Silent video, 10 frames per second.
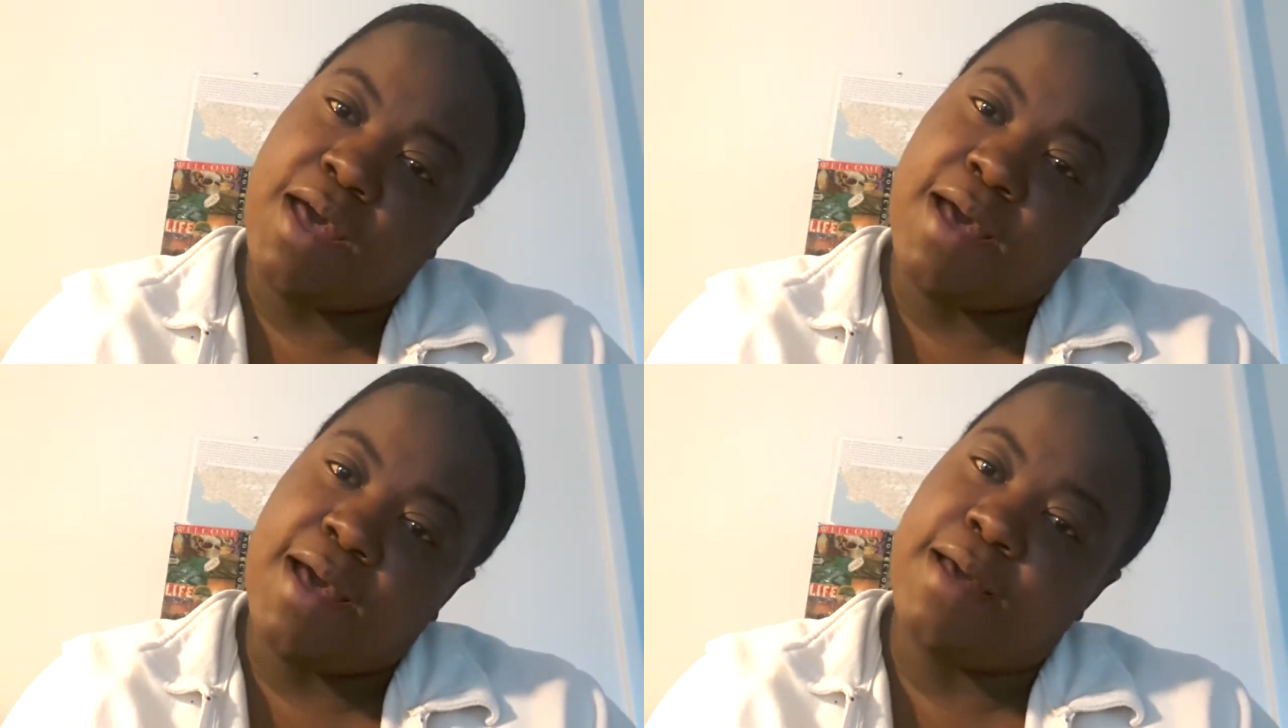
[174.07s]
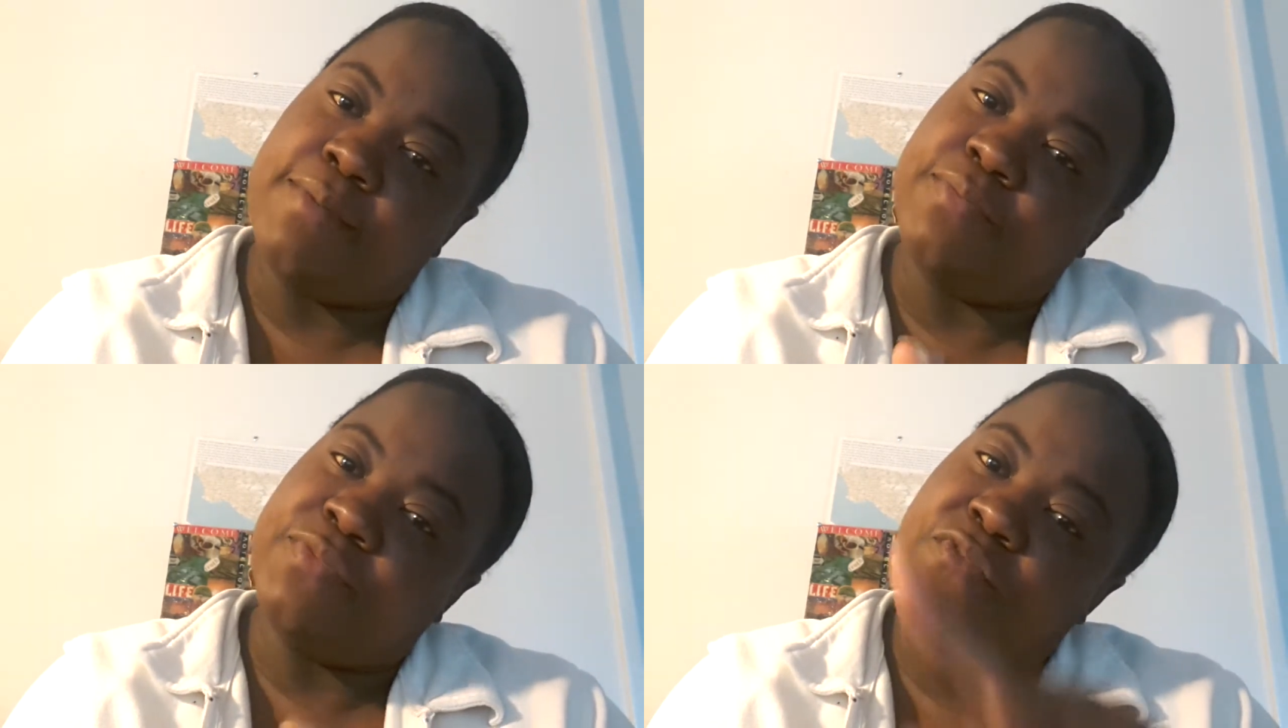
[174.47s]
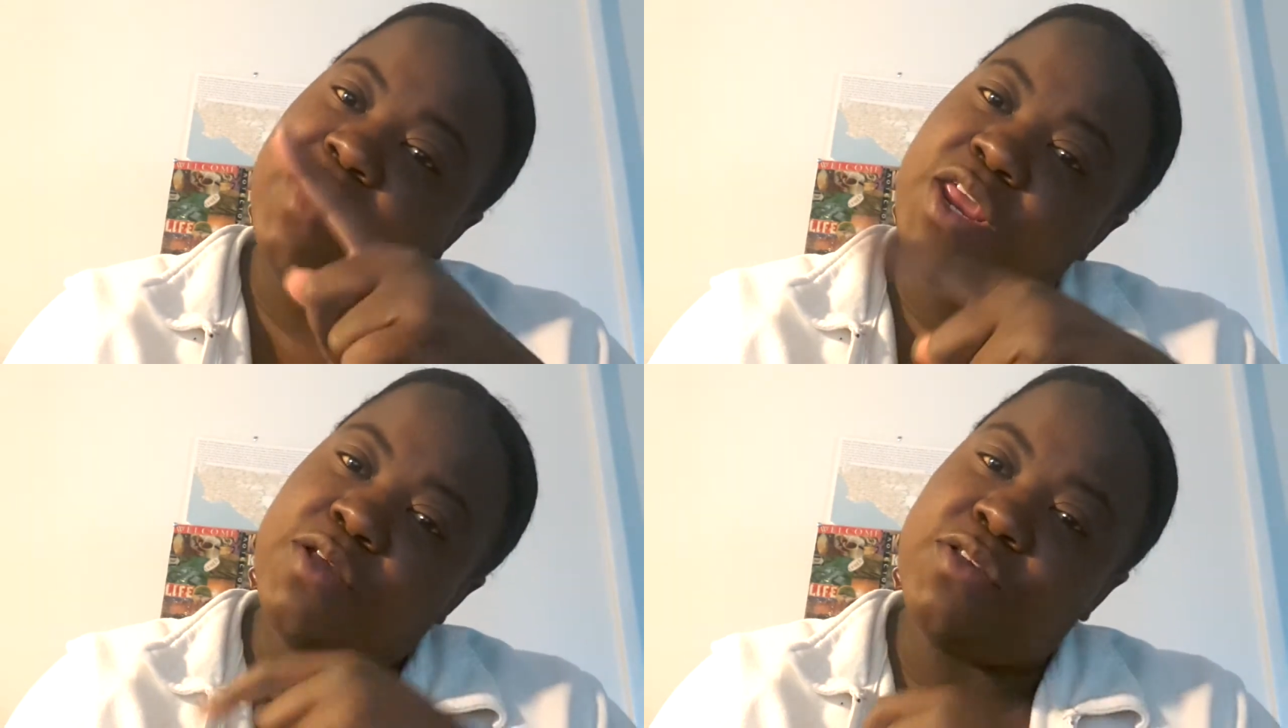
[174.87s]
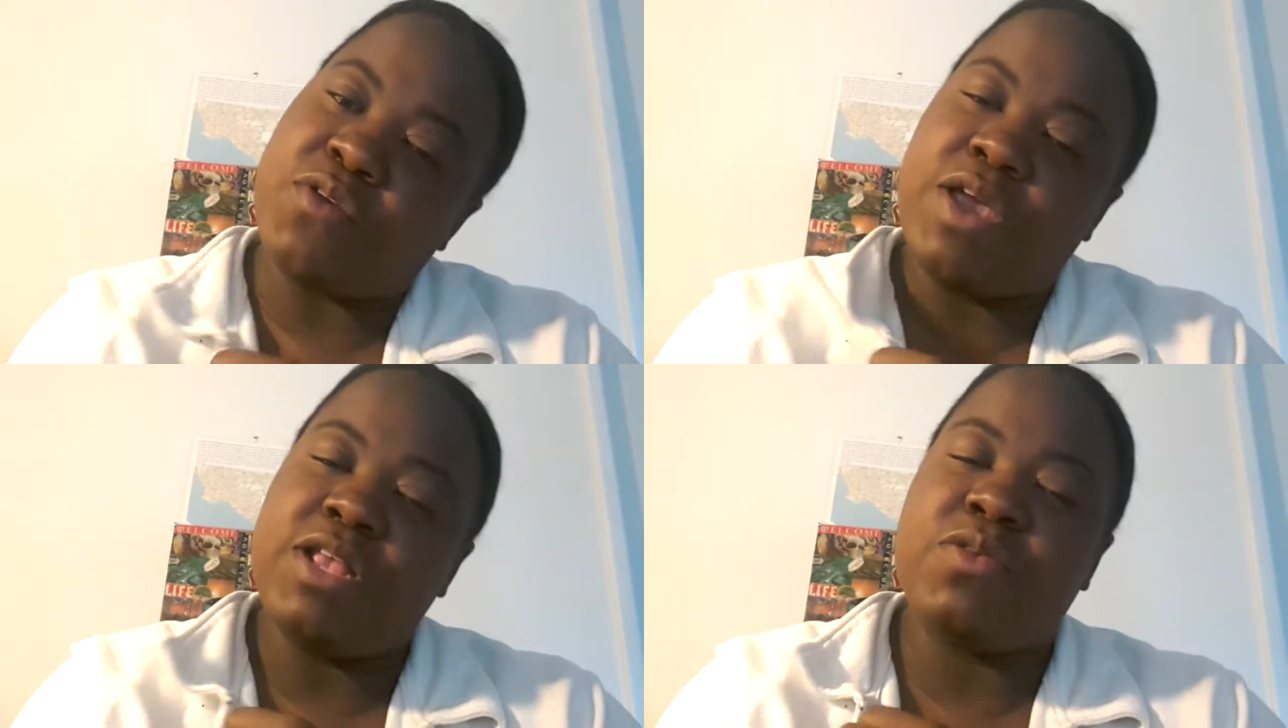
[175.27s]
video
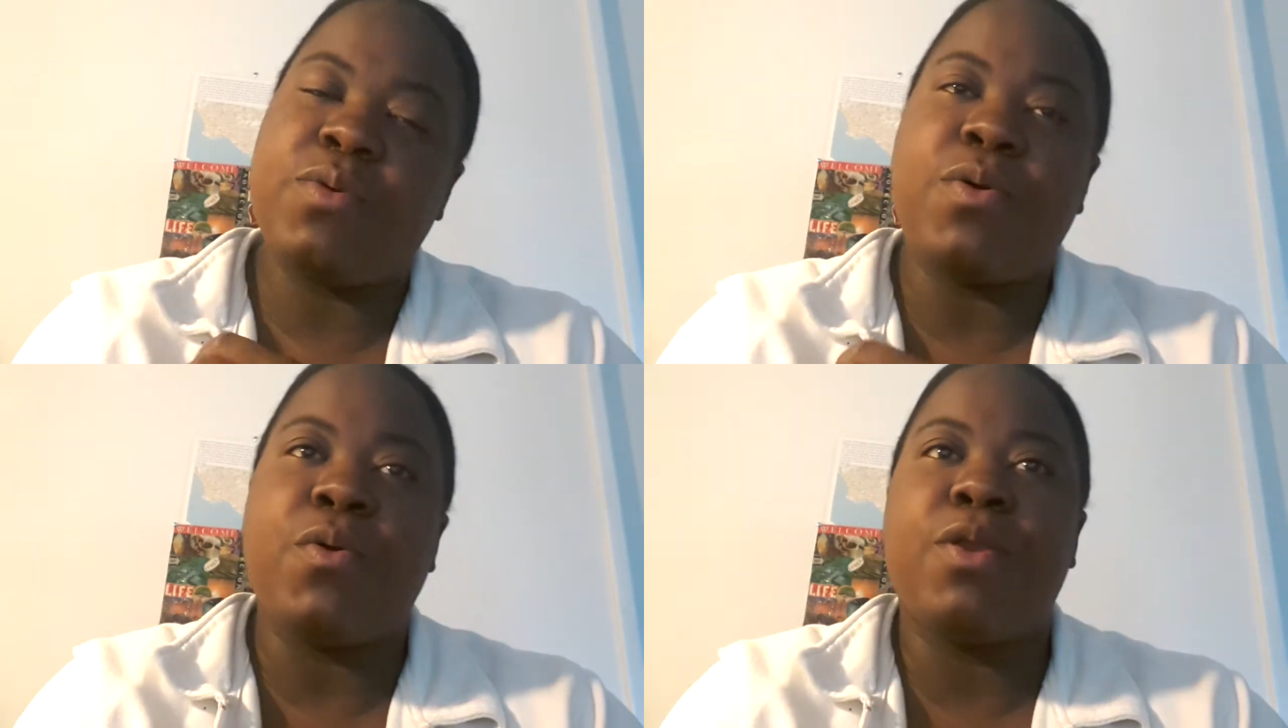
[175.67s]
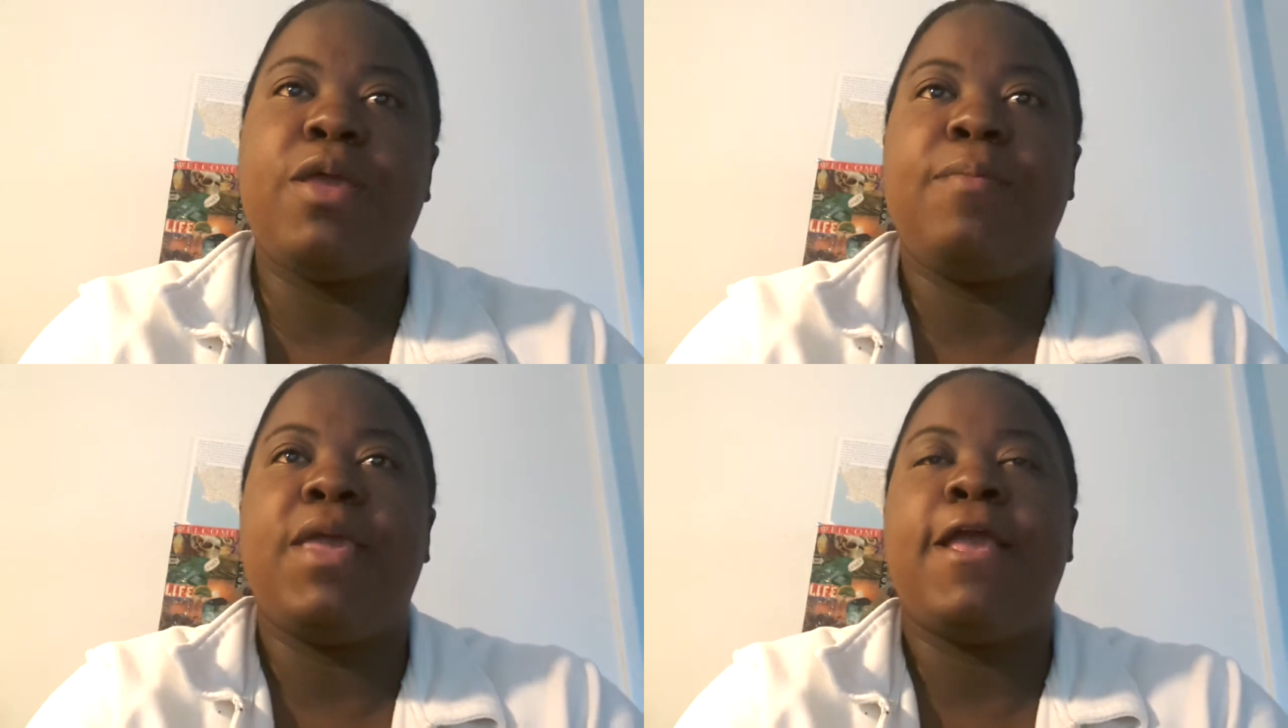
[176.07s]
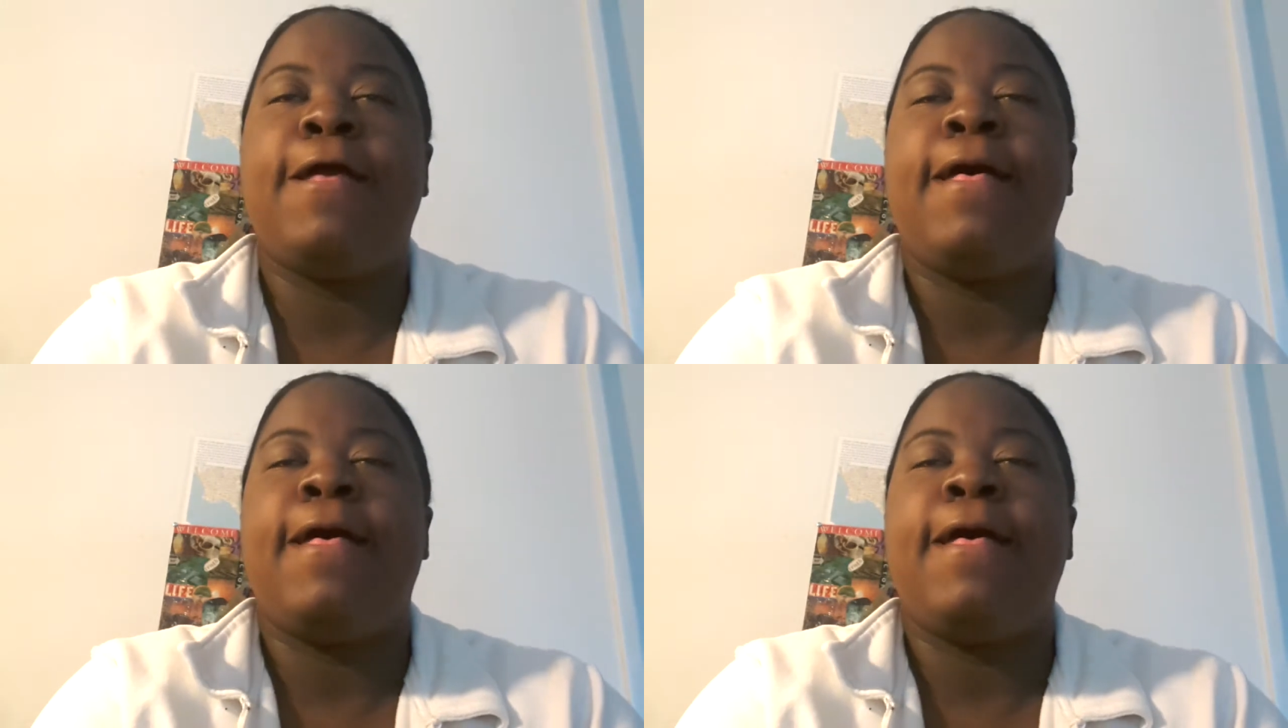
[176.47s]
screens recording me.